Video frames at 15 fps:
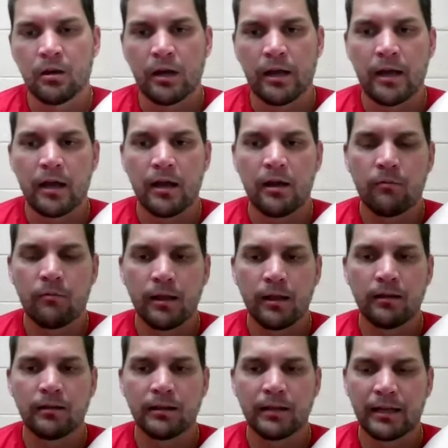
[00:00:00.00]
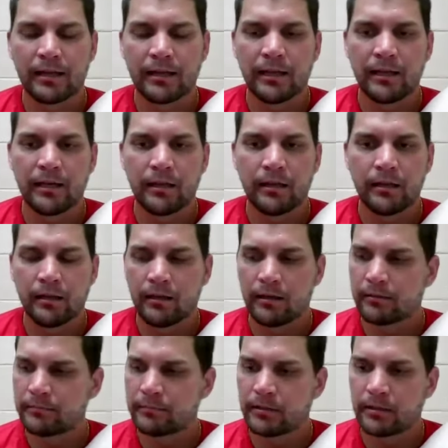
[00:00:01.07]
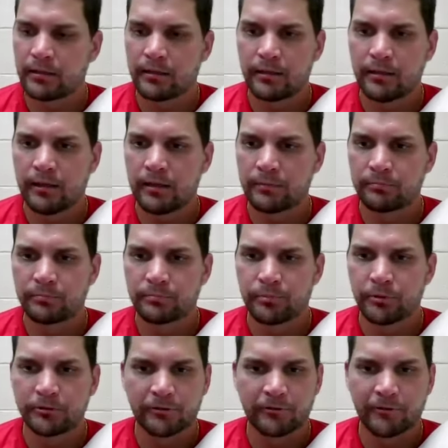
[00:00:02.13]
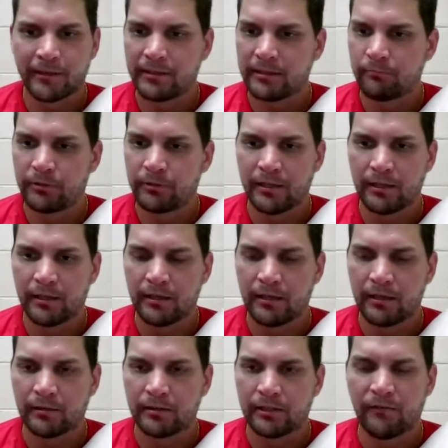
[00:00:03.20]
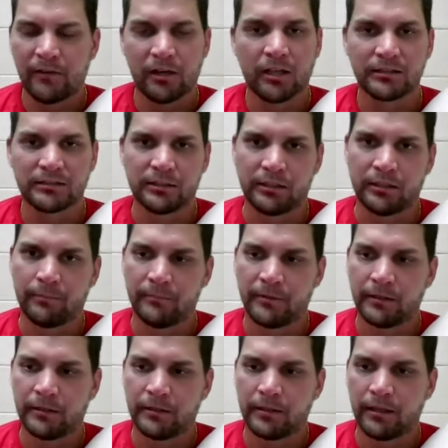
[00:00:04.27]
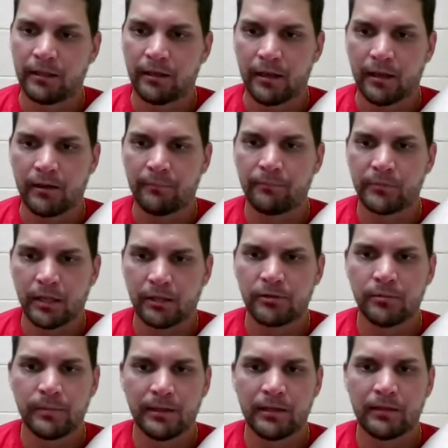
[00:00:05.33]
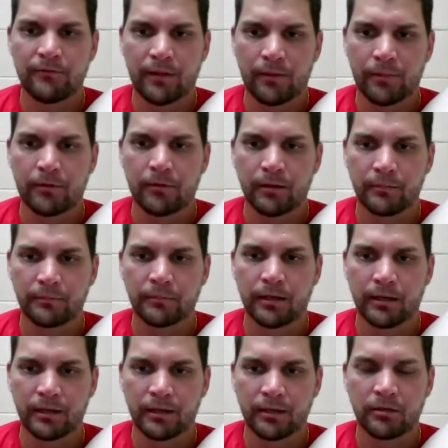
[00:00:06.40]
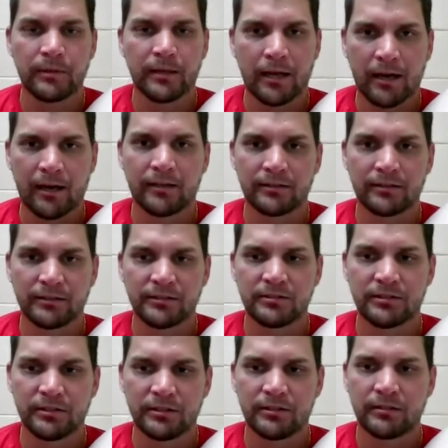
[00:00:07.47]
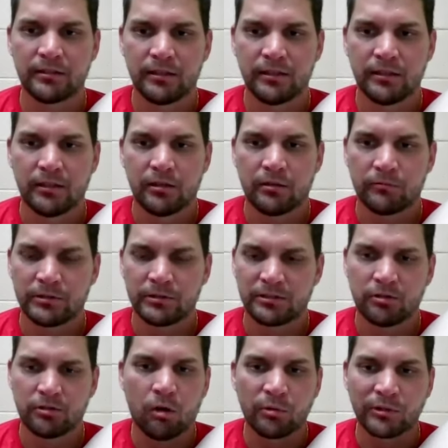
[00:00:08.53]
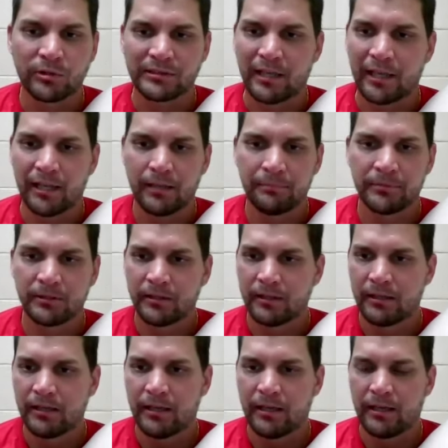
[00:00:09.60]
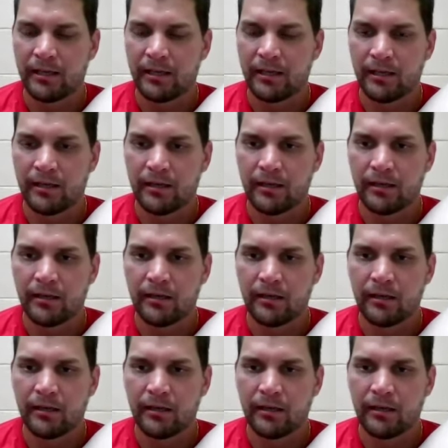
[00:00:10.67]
Well, I gotta put credit with the velocity. I mean, I do believe I'm throwing a little bit harder this year, which has always helped. And